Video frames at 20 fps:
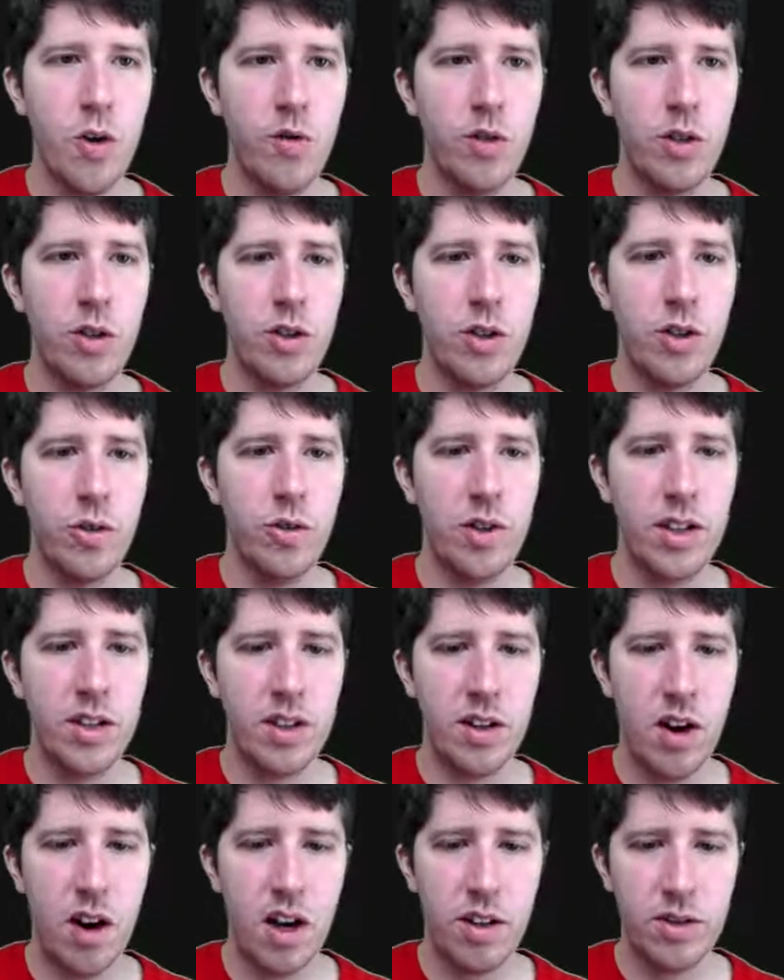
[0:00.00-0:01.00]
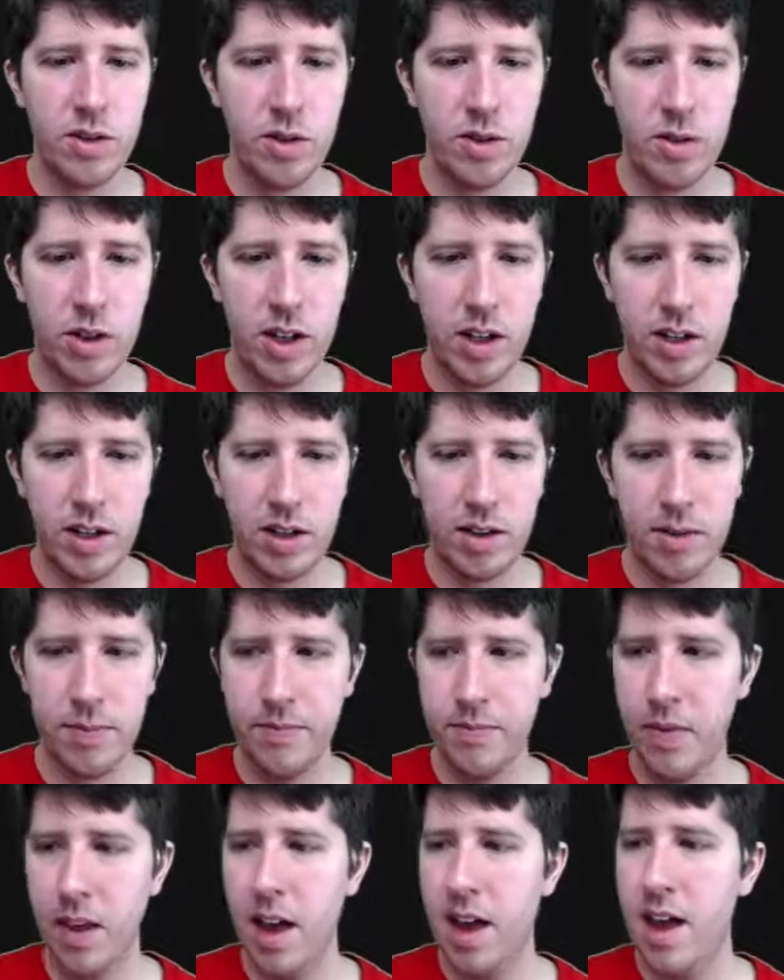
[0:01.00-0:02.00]
over to this console here.
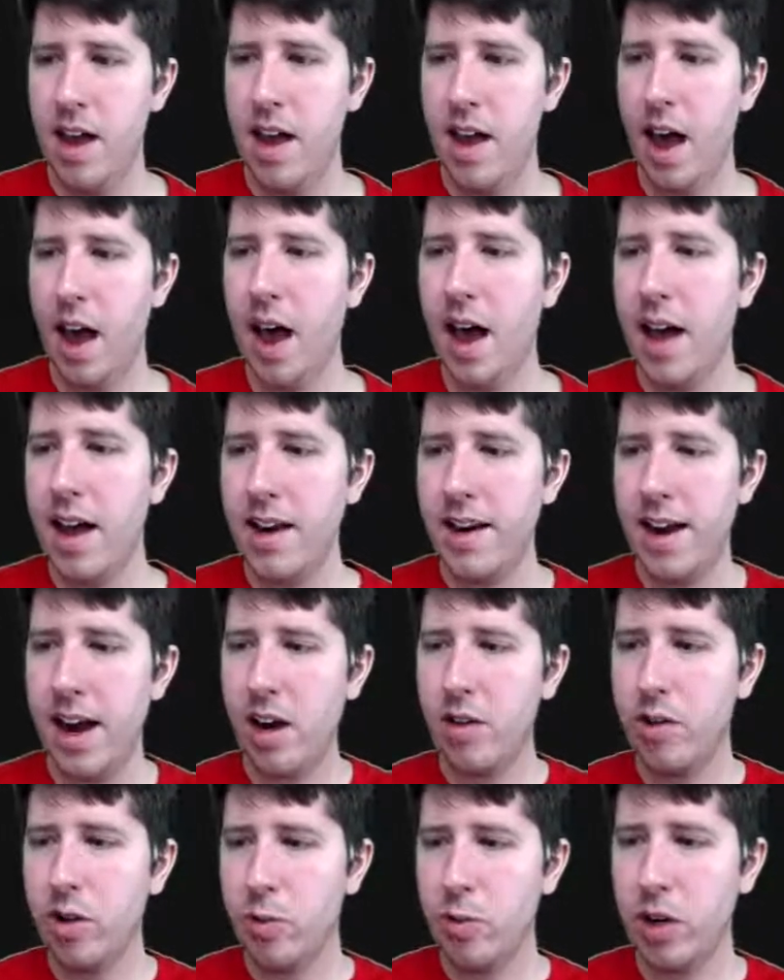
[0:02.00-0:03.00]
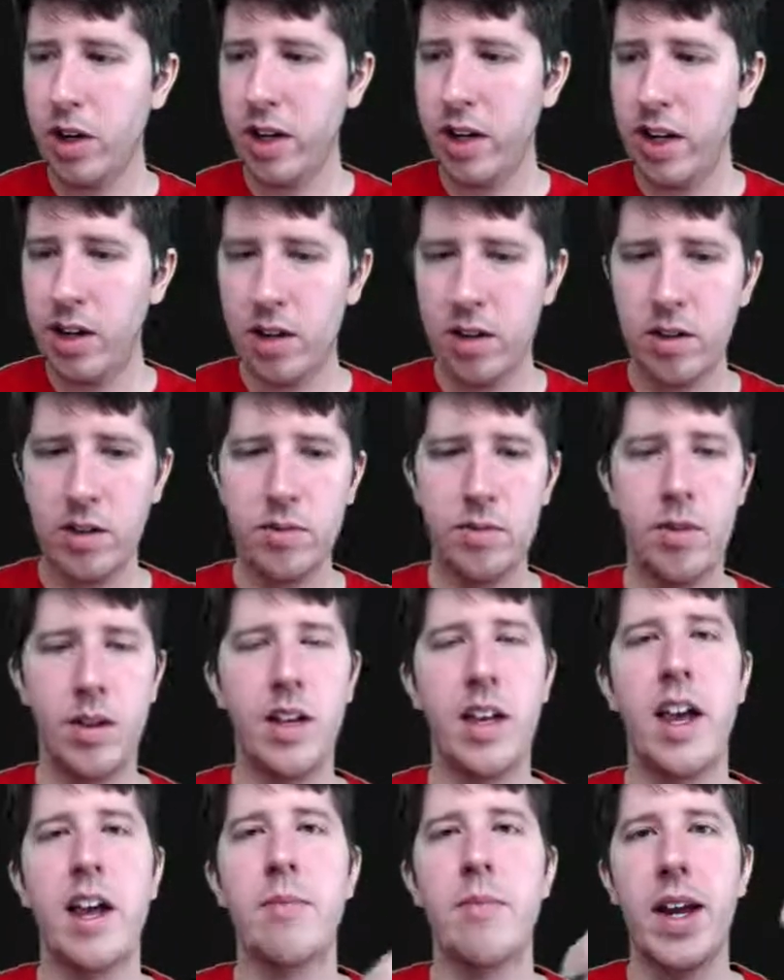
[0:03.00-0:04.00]
Now that we're here,
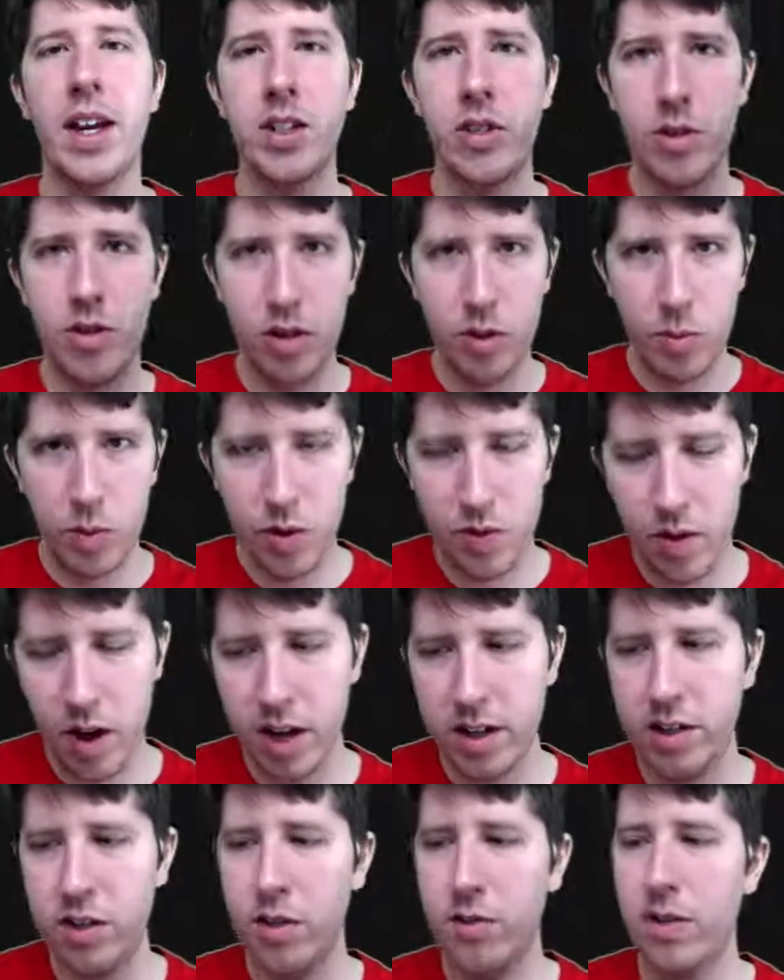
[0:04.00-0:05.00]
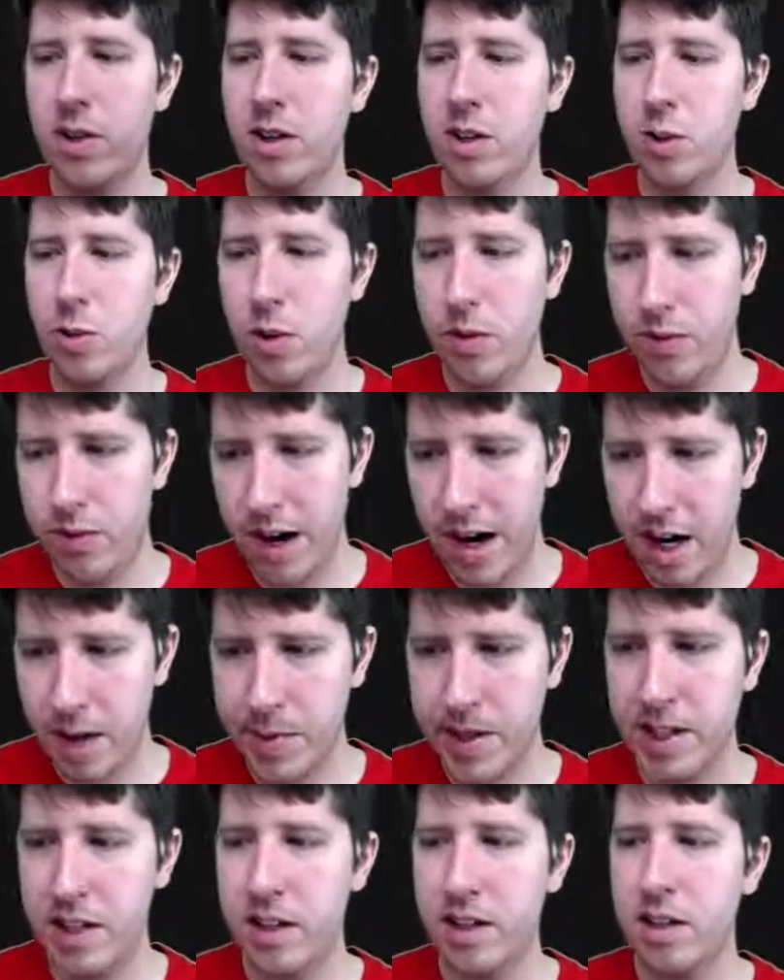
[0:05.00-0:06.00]
again, make sure that you move on to the virtual
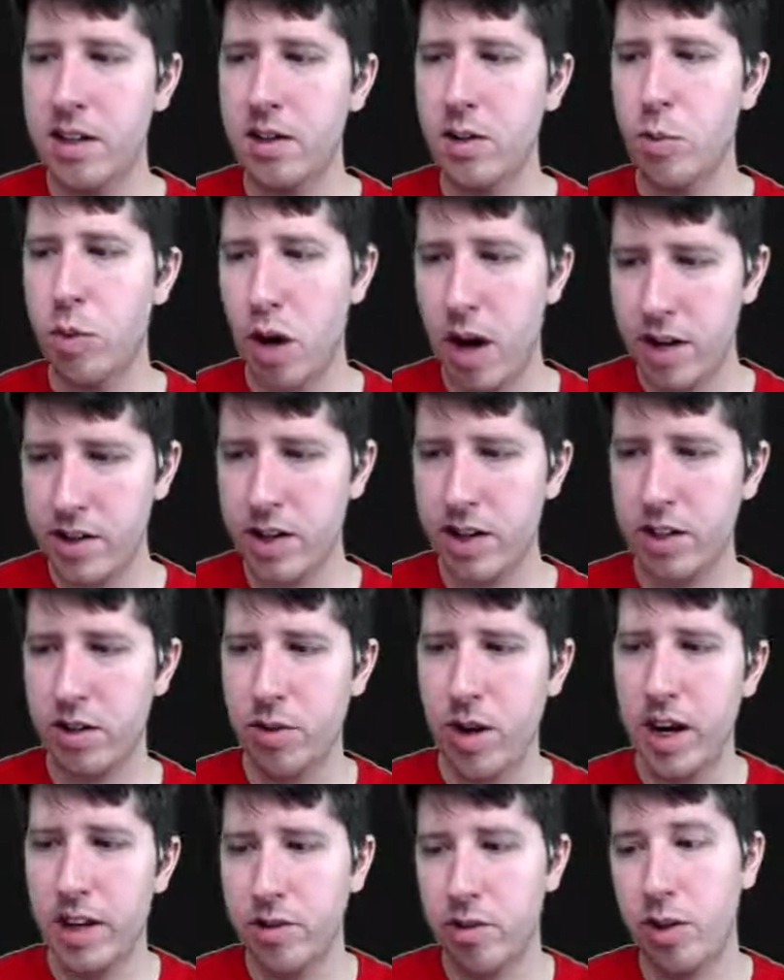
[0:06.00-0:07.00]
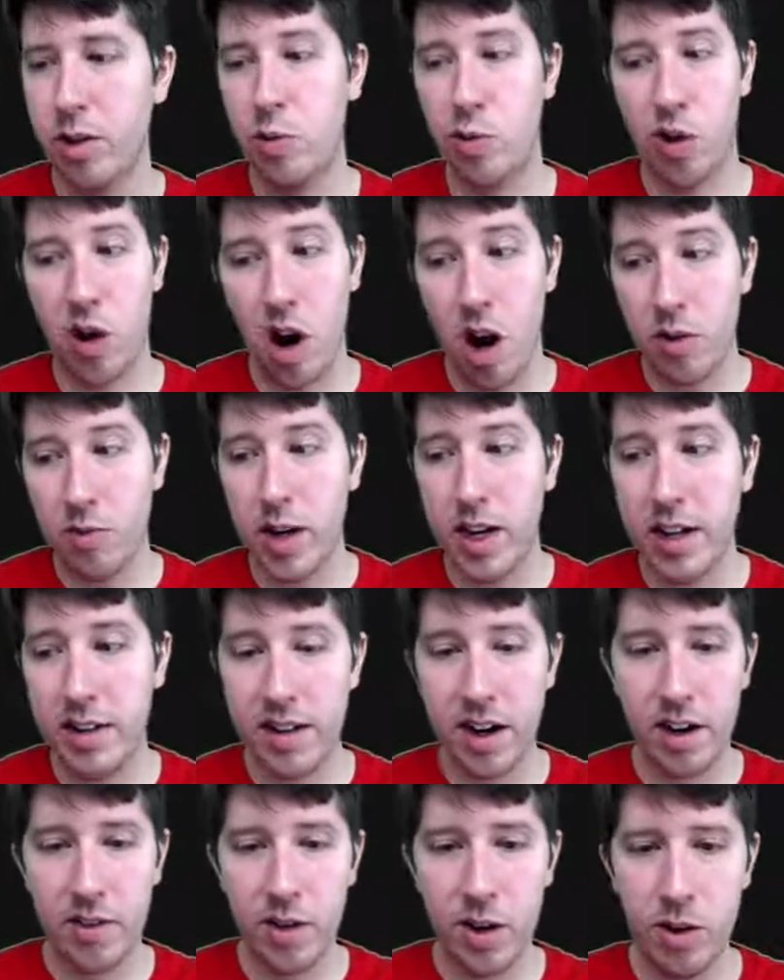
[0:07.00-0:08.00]
environment, into the project directory. We're already
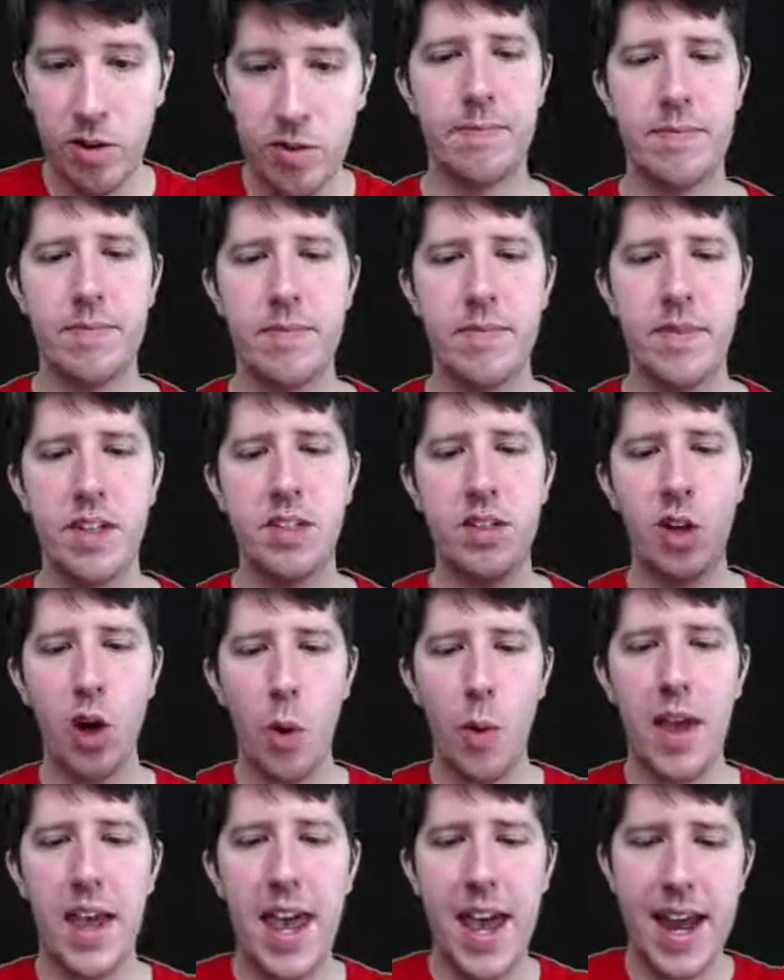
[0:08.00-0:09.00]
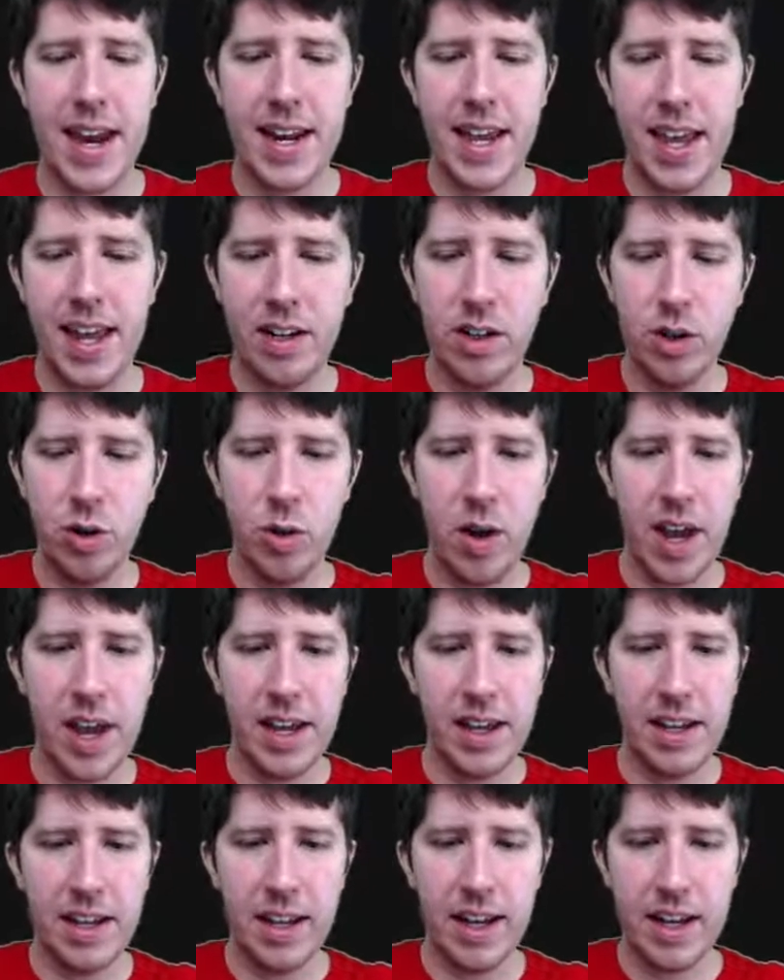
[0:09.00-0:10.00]
there though. Let's go ahead and do
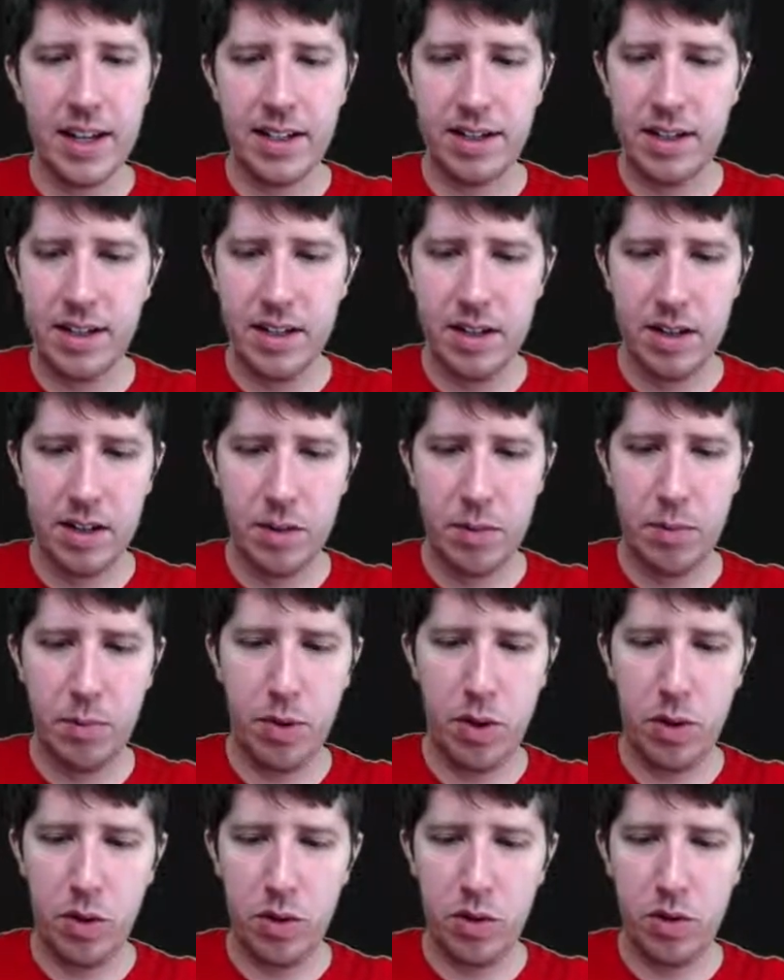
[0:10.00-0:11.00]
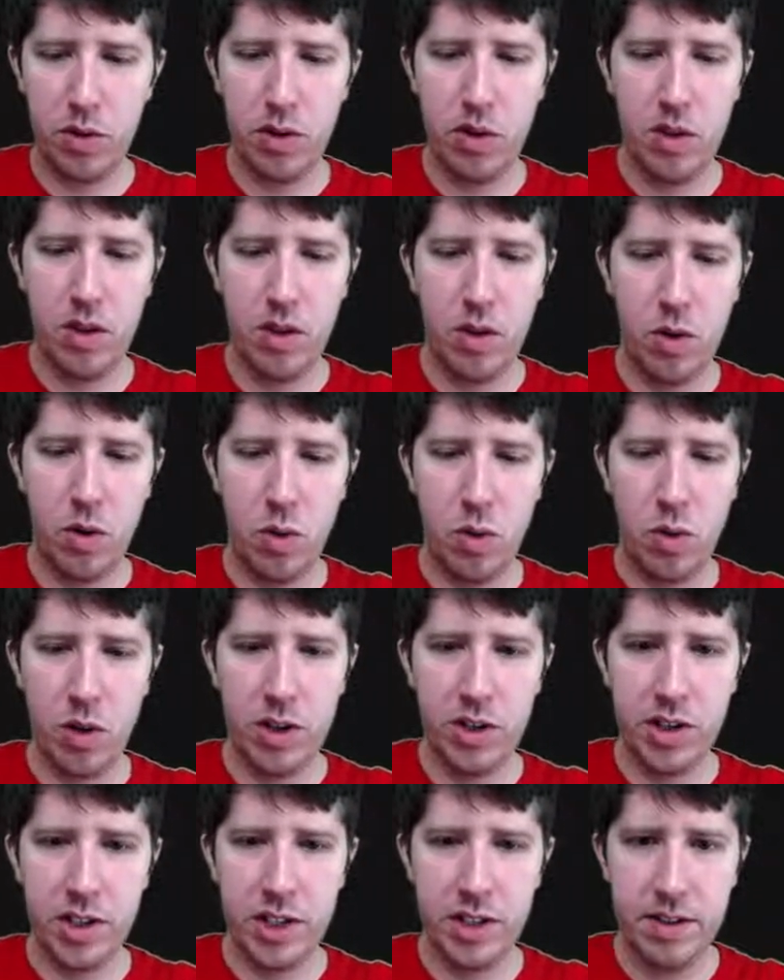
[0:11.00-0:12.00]
a git pull
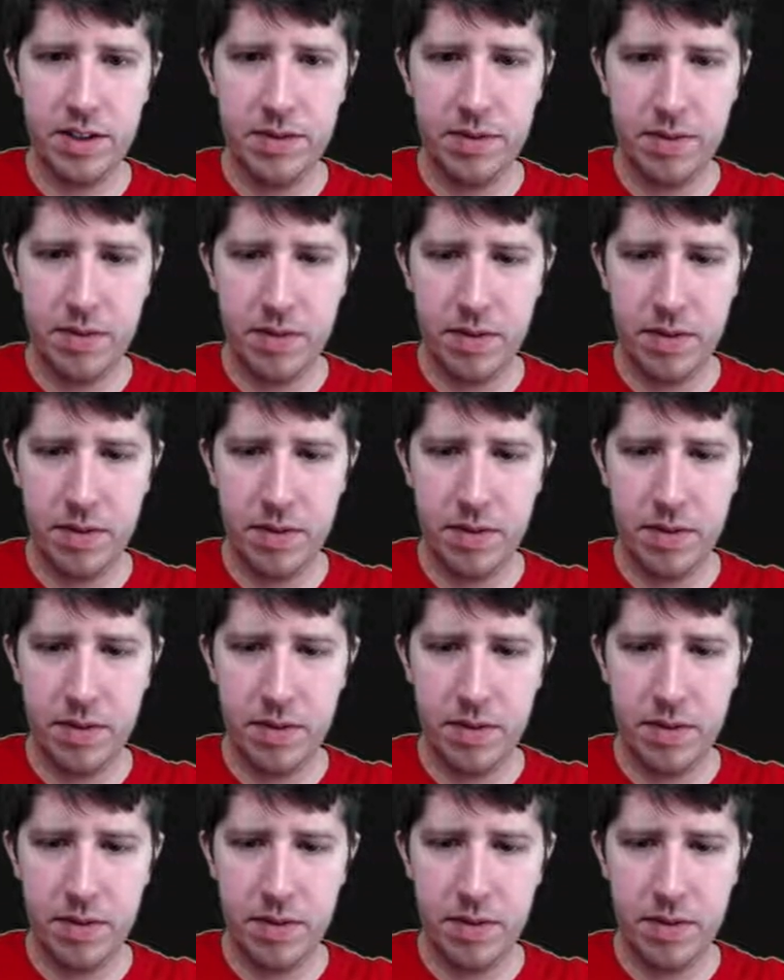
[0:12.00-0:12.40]
origin.